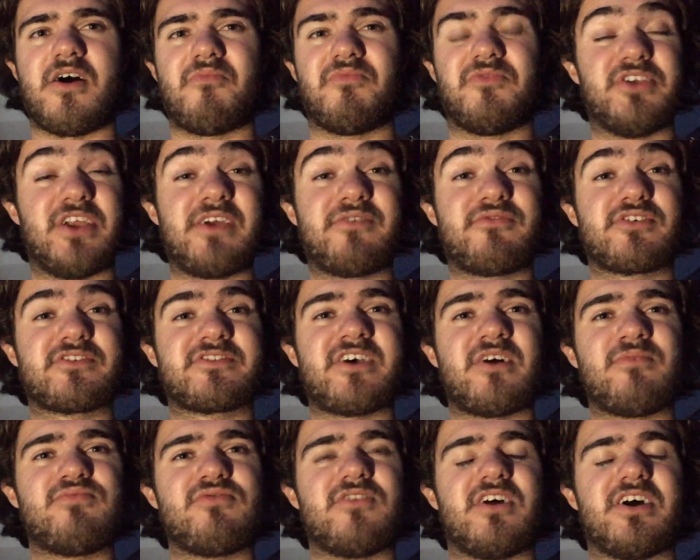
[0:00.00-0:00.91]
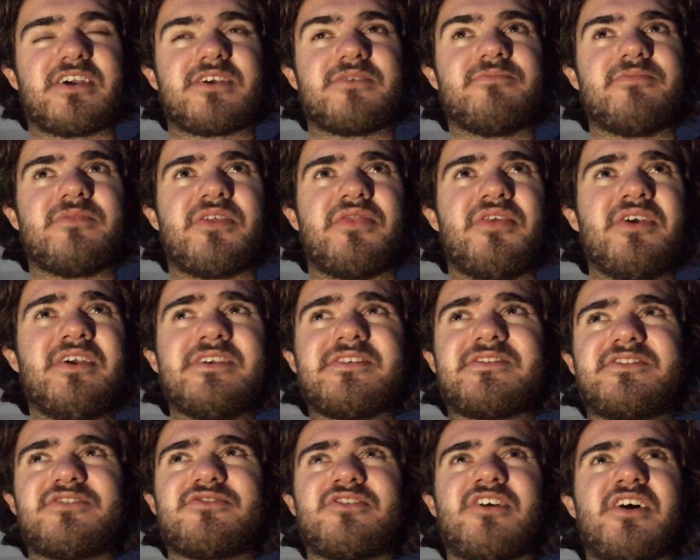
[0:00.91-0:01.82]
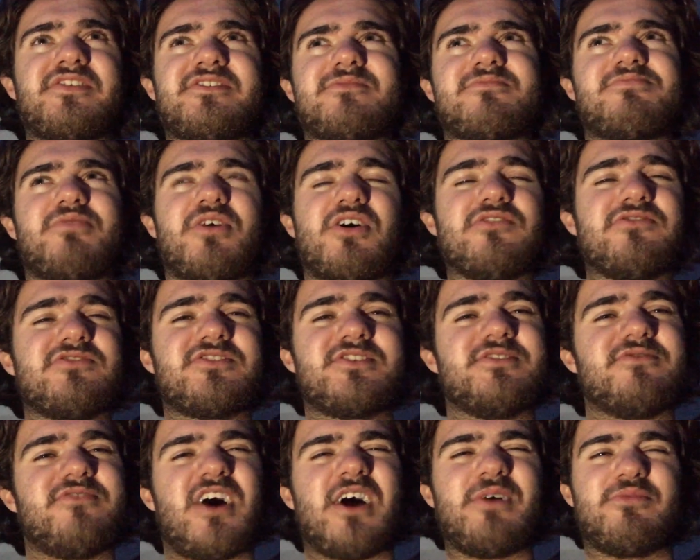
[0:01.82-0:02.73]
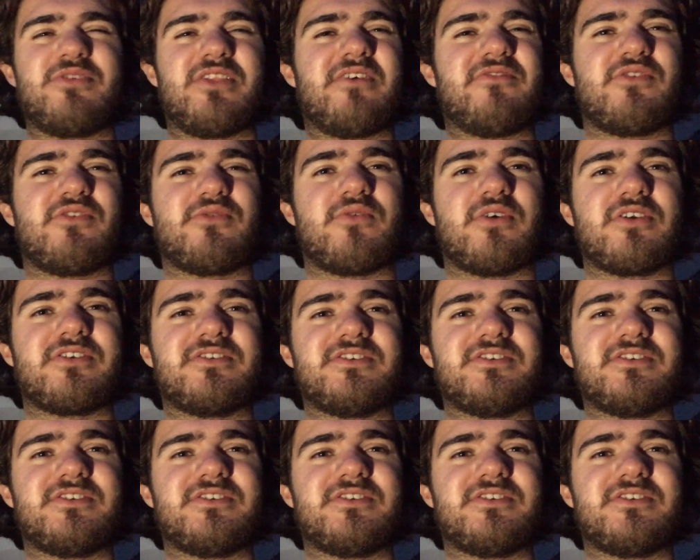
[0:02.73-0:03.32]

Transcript: Today, for example, like the thing is you're not supposed to vibe with everyone.